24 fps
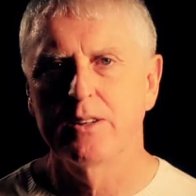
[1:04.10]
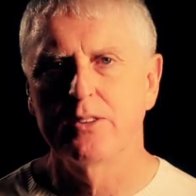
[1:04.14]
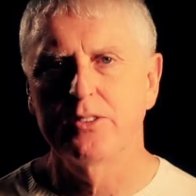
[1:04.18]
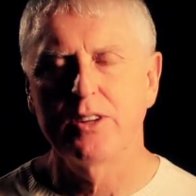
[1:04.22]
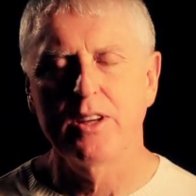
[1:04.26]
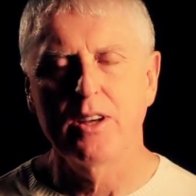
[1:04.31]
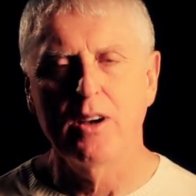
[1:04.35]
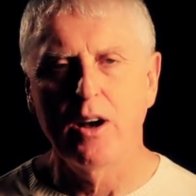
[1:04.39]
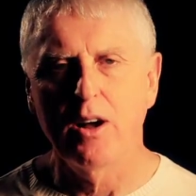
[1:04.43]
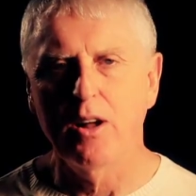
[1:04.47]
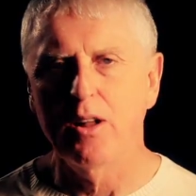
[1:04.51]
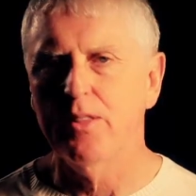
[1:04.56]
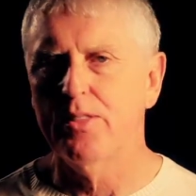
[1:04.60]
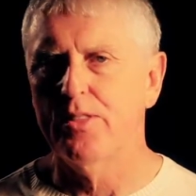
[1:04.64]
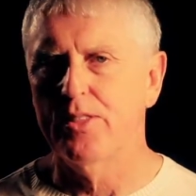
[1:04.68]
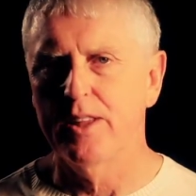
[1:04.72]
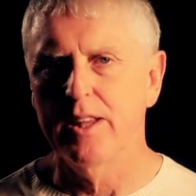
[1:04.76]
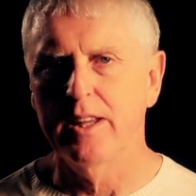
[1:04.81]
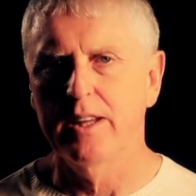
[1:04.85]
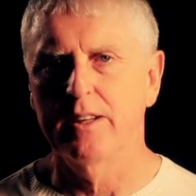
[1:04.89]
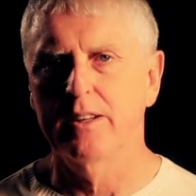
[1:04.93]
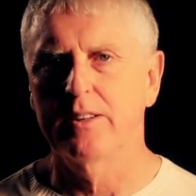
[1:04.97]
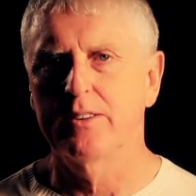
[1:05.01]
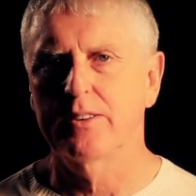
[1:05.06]
see, all
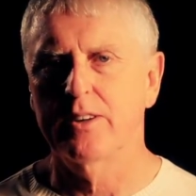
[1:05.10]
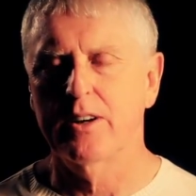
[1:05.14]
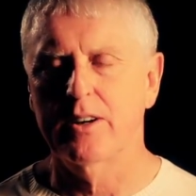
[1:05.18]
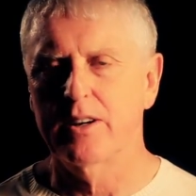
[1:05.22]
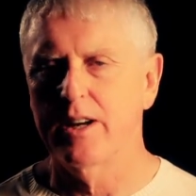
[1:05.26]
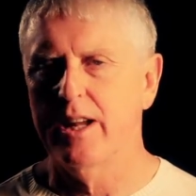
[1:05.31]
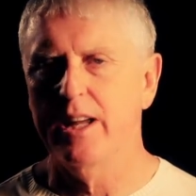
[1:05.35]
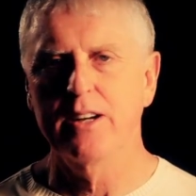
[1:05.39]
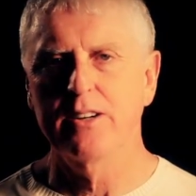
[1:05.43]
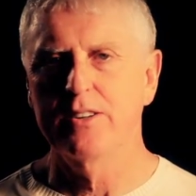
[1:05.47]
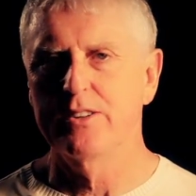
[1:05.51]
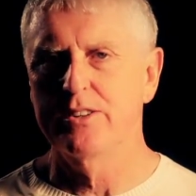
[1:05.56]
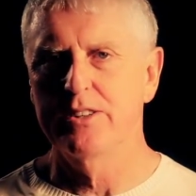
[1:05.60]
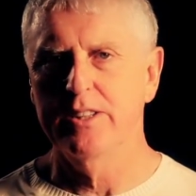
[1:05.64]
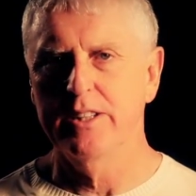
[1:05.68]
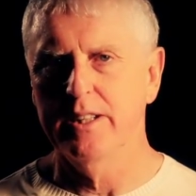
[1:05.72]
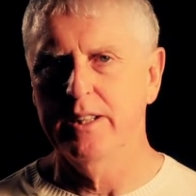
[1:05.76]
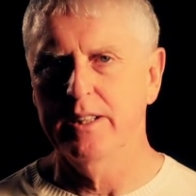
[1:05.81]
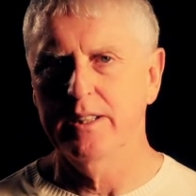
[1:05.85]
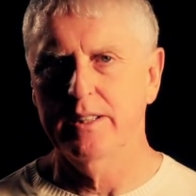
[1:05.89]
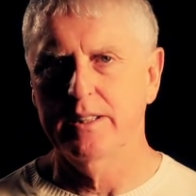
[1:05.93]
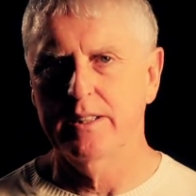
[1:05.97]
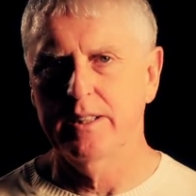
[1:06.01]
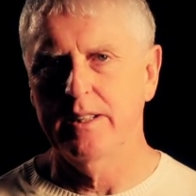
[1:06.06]
things are
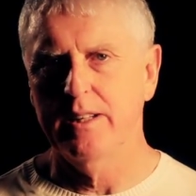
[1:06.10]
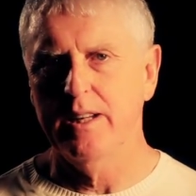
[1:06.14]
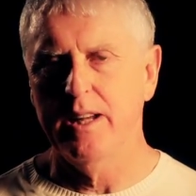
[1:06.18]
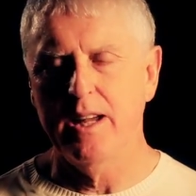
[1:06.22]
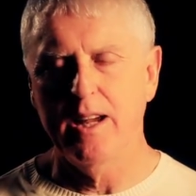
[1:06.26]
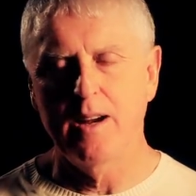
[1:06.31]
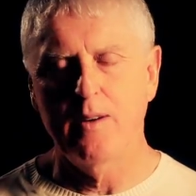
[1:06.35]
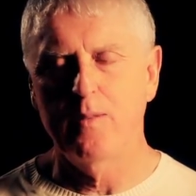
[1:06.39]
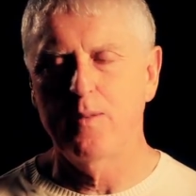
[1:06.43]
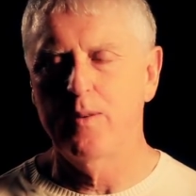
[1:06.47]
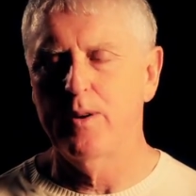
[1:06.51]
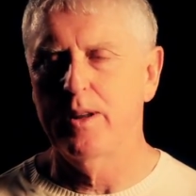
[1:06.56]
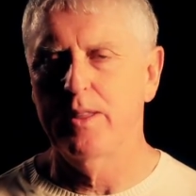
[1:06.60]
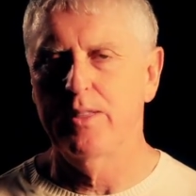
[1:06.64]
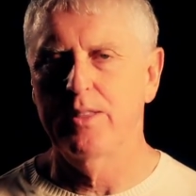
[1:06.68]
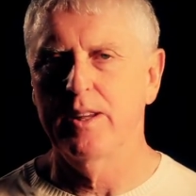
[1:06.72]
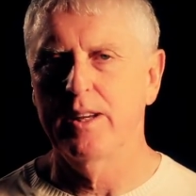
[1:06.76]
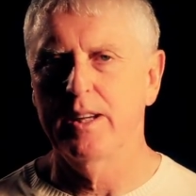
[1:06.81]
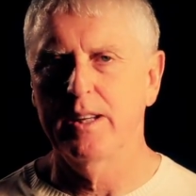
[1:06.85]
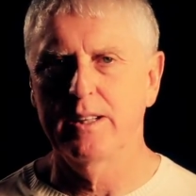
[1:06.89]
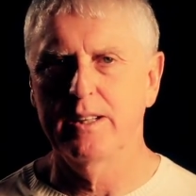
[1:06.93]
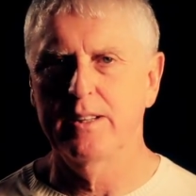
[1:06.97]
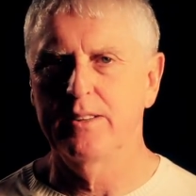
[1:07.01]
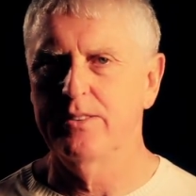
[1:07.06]
energy.
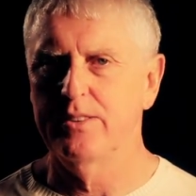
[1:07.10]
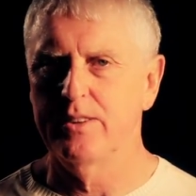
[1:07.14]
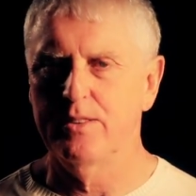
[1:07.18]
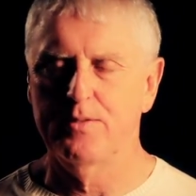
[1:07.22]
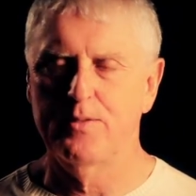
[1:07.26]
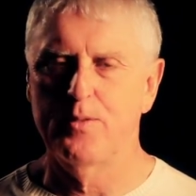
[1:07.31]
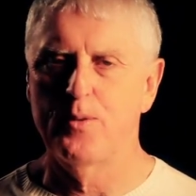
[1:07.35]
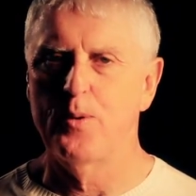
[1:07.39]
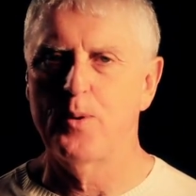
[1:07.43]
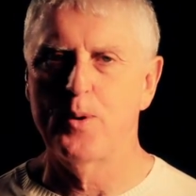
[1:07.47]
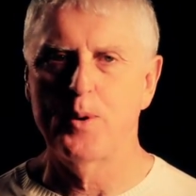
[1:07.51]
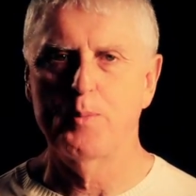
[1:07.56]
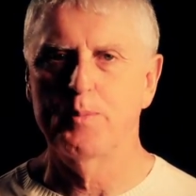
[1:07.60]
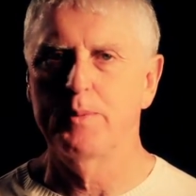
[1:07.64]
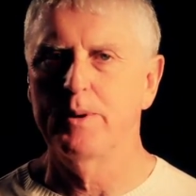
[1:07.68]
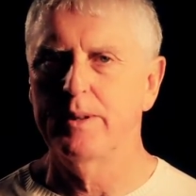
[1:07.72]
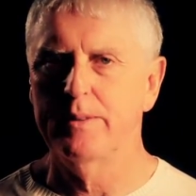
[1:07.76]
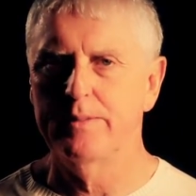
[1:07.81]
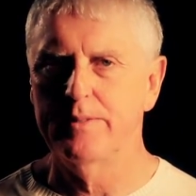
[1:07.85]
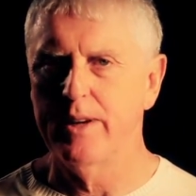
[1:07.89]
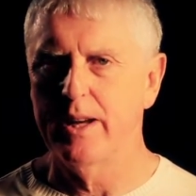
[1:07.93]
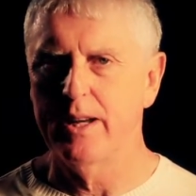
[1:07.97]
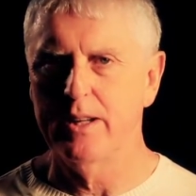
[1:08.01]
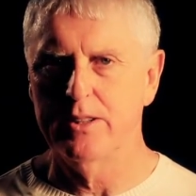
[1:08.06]
Everything is a form
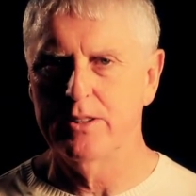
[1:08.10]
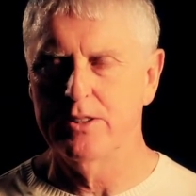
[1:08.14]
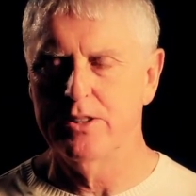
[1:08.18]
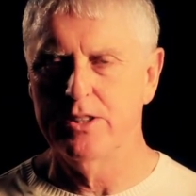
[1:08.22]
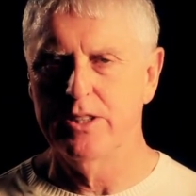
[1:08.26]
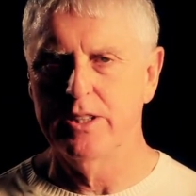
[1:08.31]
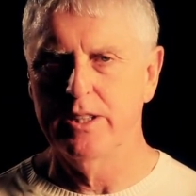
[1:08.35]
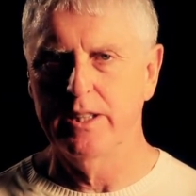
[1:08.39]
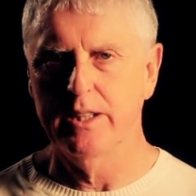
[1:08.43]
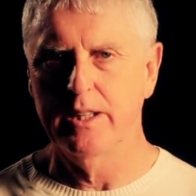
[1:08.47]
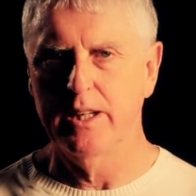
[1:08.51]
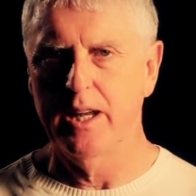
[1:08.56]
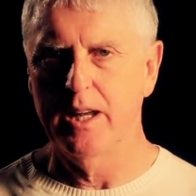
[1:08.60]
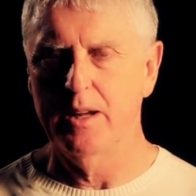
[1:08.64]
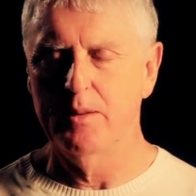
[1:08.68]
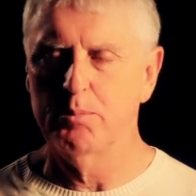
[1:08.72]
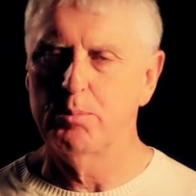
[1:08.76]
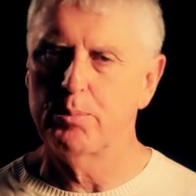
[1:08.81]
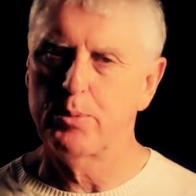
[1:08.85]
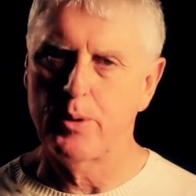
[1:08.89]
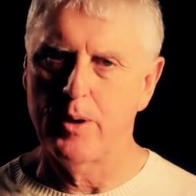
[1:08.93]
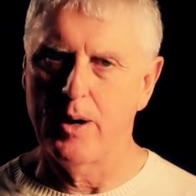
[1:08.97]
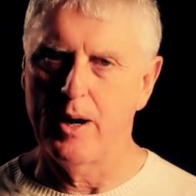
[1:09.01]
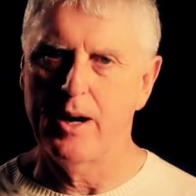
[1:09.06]
of energy,
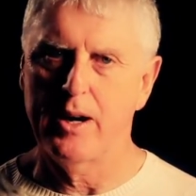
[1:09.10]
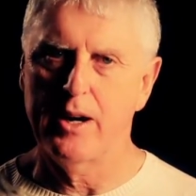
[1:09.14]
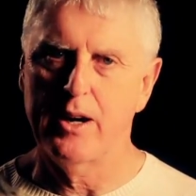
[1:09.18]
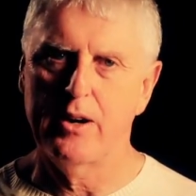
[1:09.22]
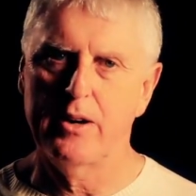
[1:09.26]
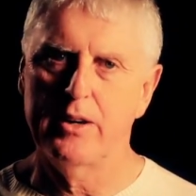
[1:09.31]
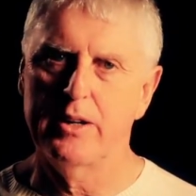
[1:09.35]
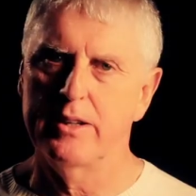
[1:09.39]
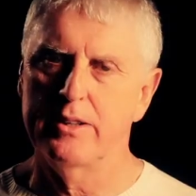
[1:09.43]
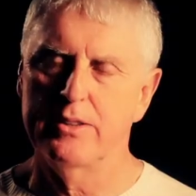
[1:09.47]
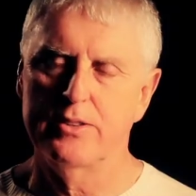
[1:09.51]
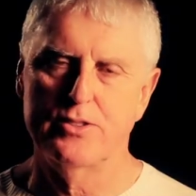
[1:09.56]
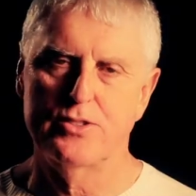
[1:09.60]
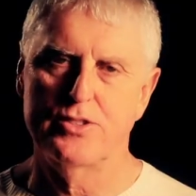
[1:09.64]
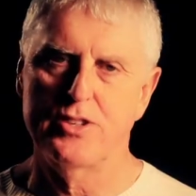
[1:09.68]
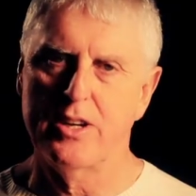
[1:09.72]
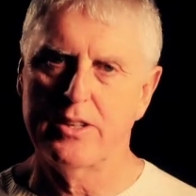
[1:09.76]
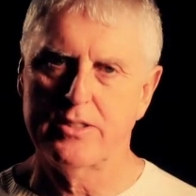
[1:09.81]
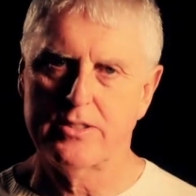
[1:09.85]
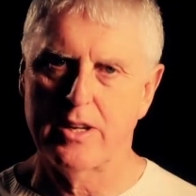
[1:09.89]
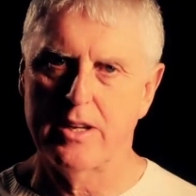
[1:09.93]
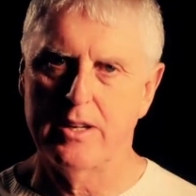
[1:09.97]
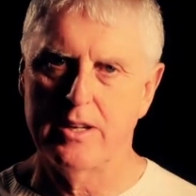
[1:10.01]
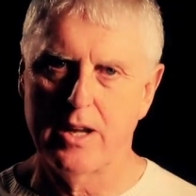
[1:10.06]
and prayer is
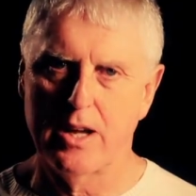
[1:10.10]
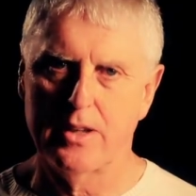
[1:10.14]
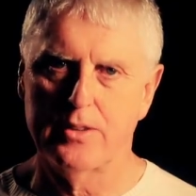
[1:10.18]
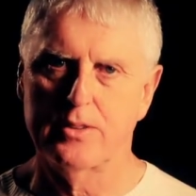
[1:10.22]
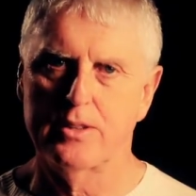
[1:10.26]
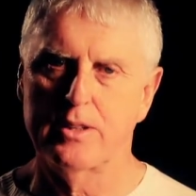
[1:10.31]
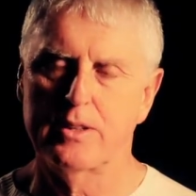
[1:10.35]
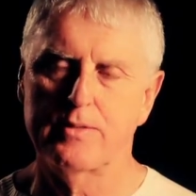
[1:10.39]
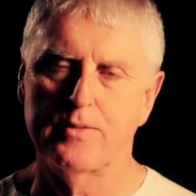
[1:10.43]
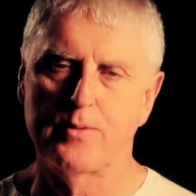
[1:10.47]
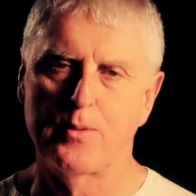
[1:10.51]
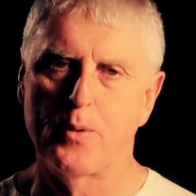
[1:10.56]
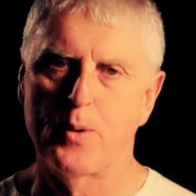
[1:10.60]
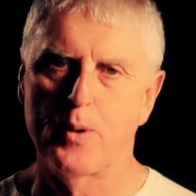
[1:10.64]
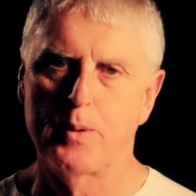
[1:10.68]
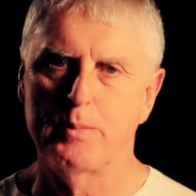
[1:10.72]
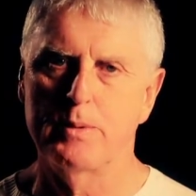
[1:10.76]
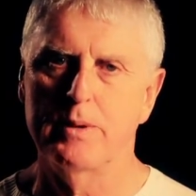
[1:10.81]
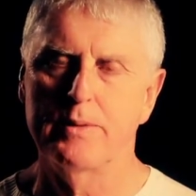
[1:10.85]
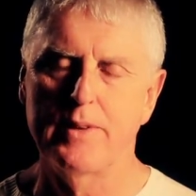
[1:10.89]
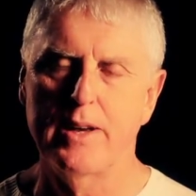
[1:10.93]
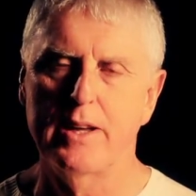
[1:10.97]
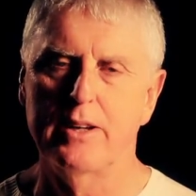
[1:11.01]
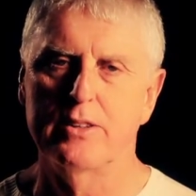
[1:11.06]
just another form
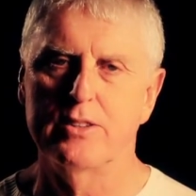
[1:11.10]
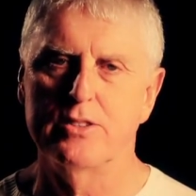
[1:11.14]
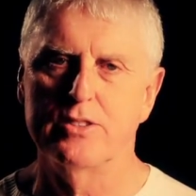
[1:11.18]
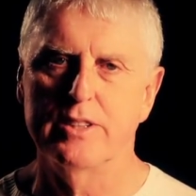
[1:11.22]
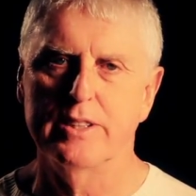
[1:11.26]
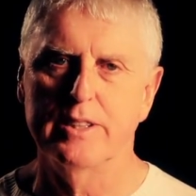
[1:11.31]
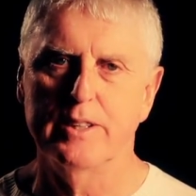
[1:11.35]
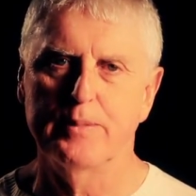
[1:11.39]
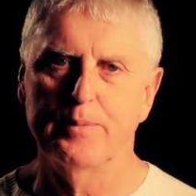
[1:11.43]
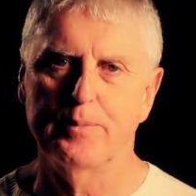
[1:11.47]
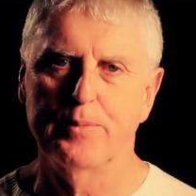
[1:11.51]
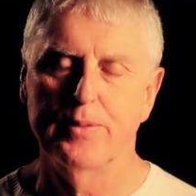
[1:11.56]
of energy.